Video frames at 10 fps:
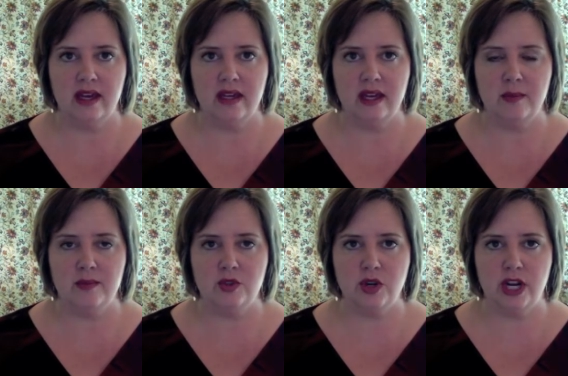am
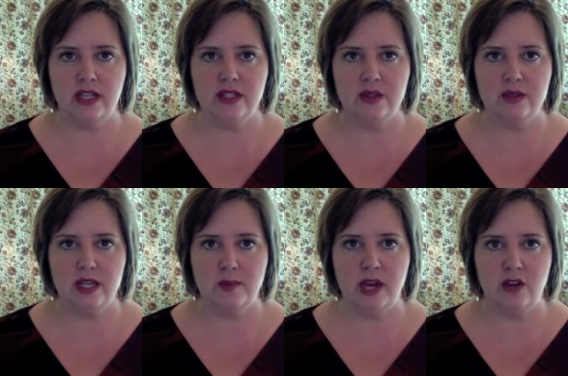trying to set a
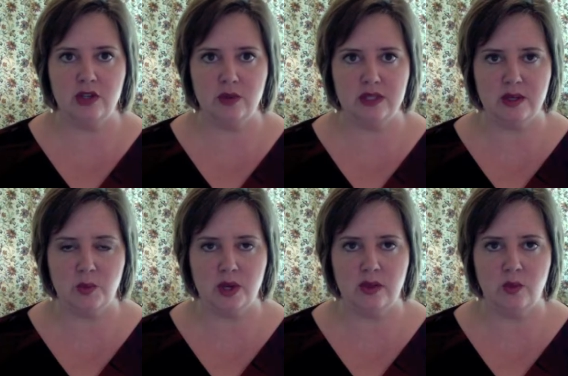boundary with
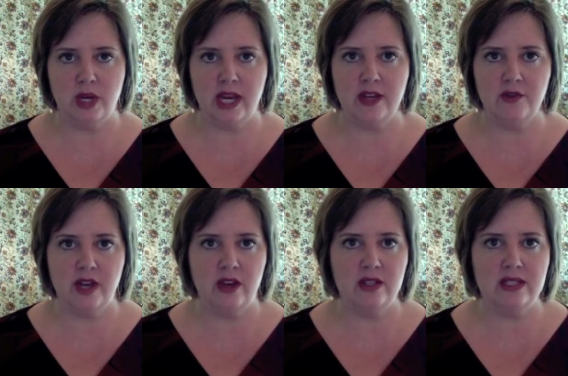someone, what I have
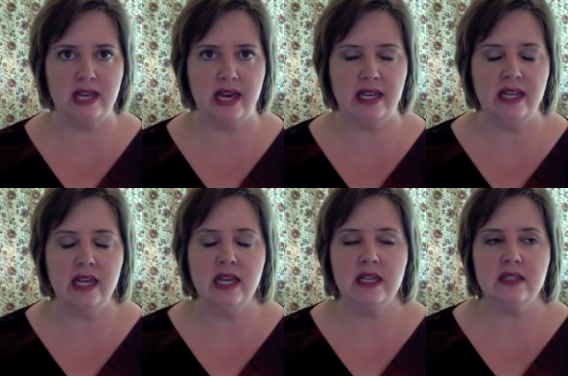found is that
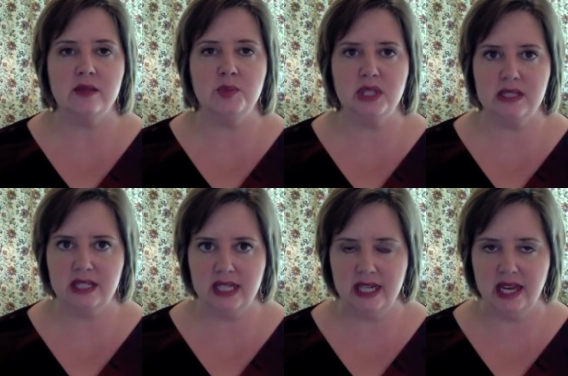
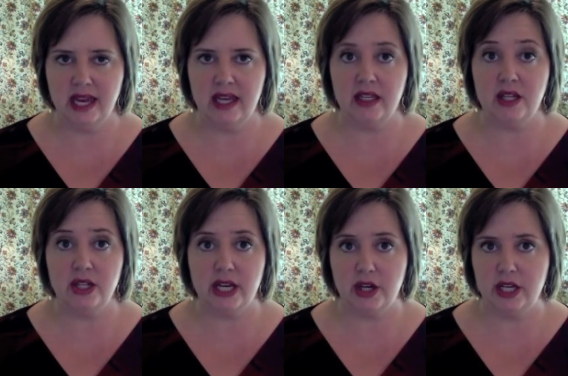simplicity and
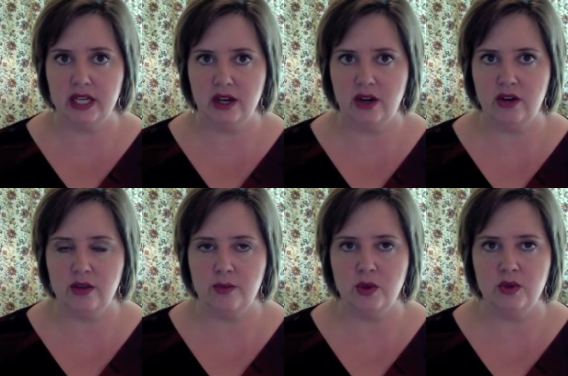clarity are the
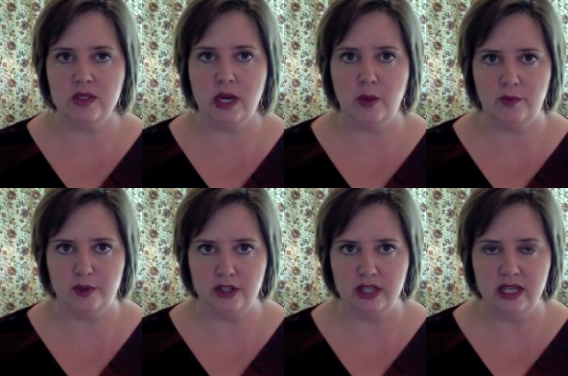most
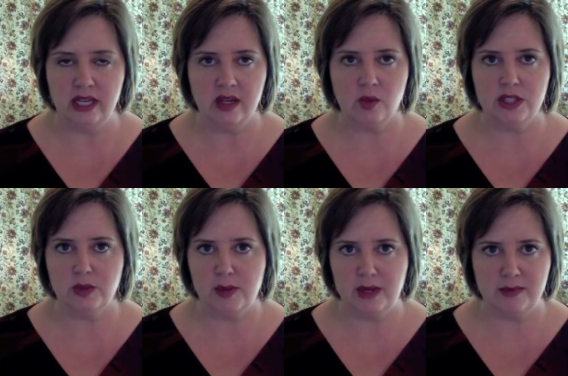helpful. What do I
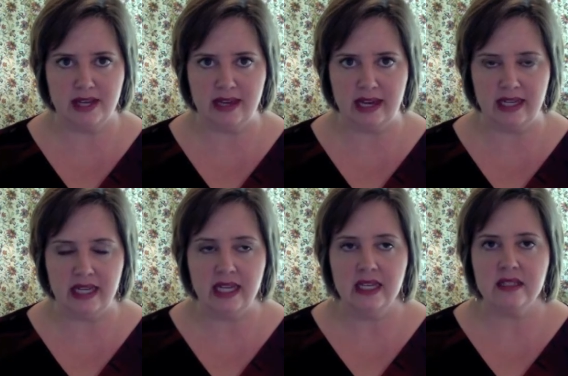mean by that?
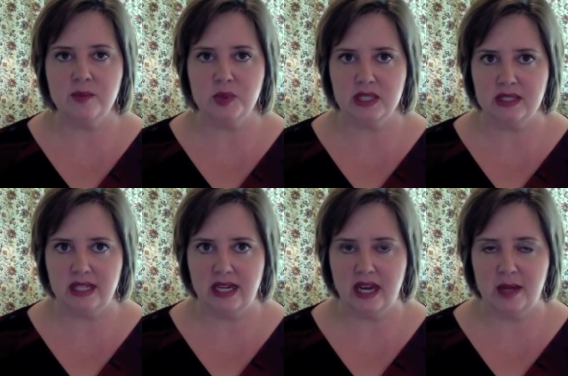
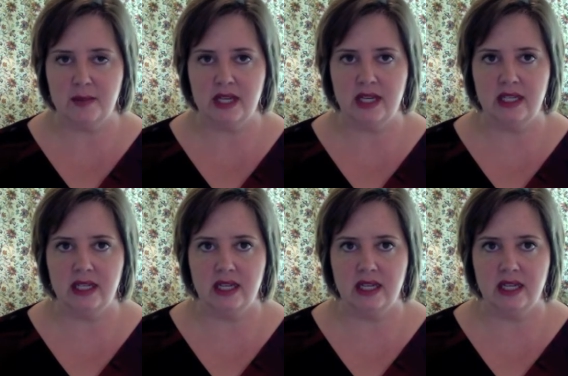Simplicity, I mean,